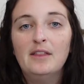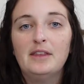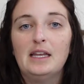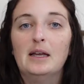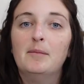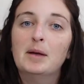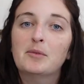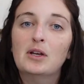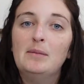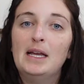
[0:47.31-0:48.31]
the
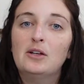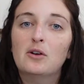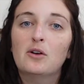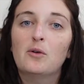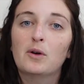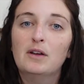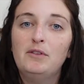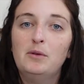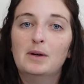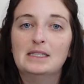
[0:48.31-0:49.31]
memory maker or
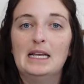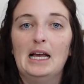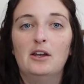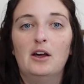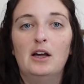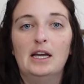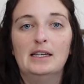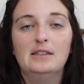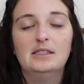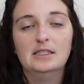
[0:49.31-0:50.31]
if you want to add
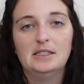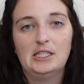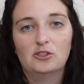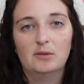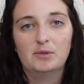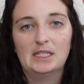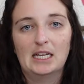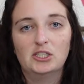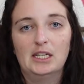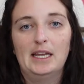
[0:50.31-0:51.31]
on Disney trip
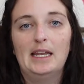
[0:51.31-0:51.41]
protection.